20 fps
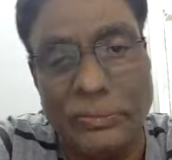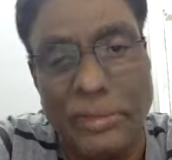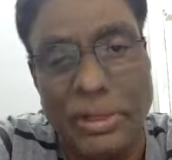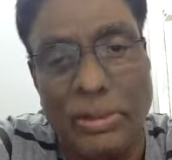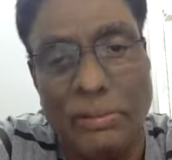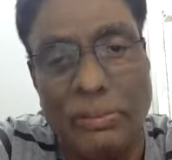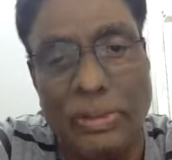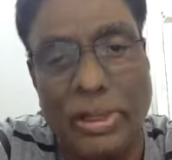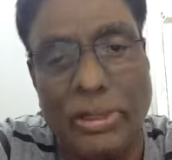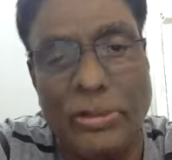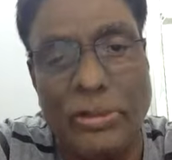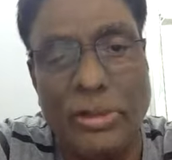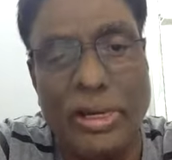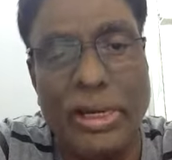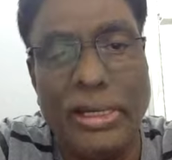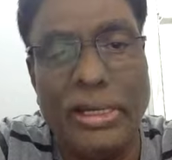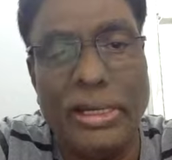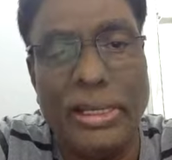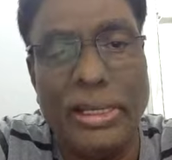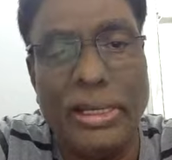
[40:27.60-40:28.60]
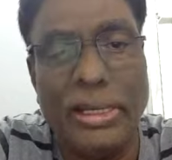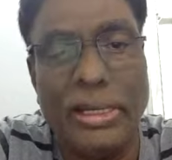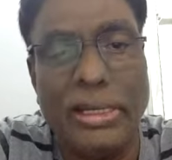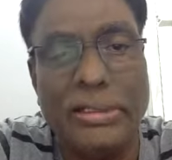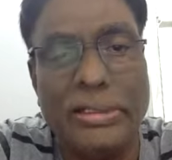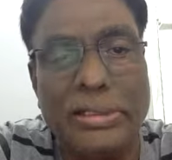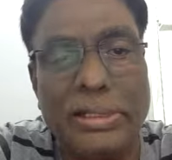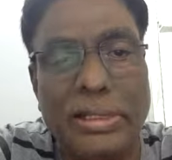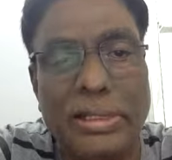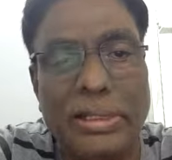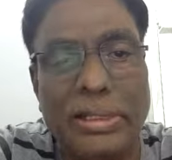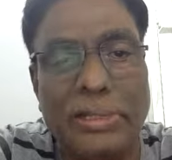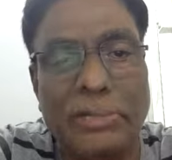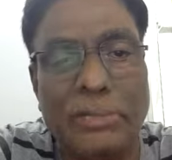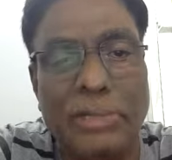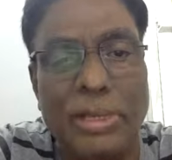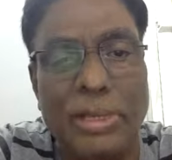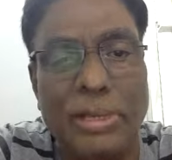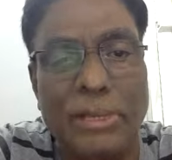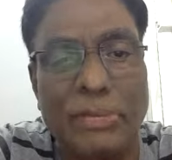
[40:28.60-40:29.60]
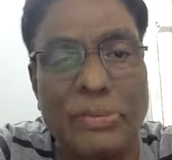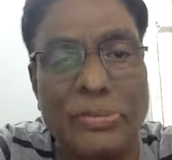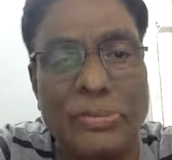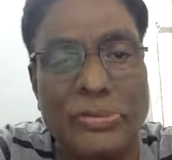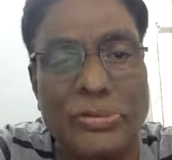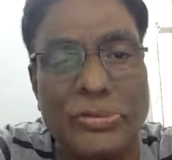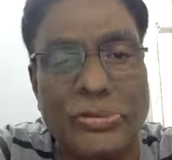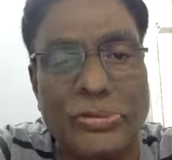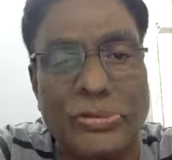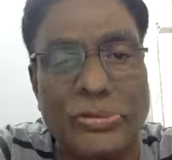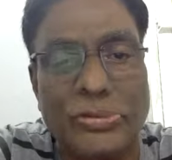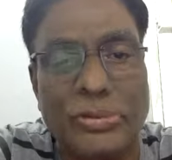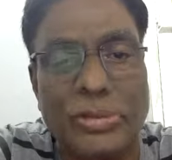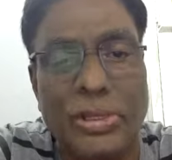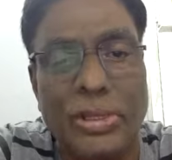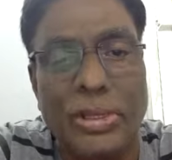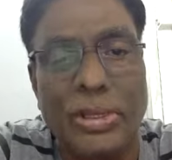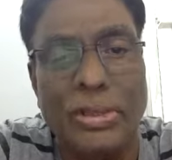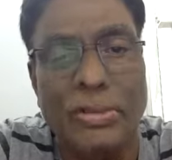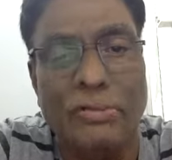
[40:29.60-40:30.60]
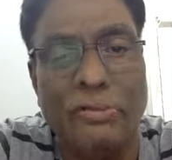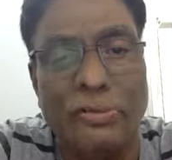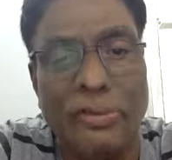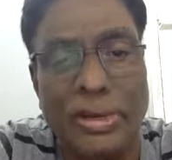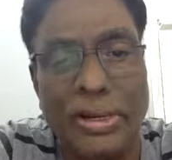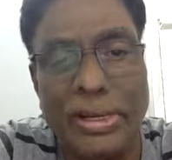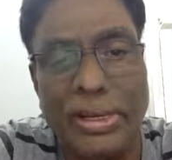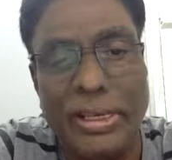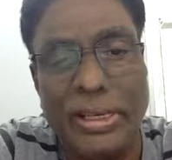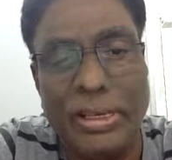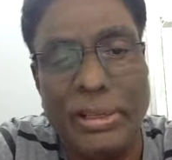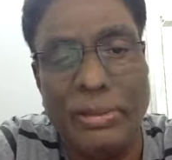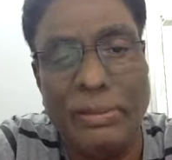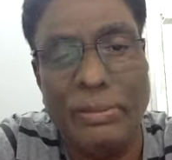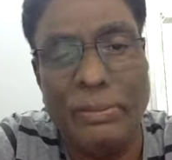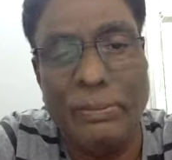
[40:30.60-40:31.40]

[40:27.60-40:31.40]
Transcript: By donating an electron, it becomes ferric.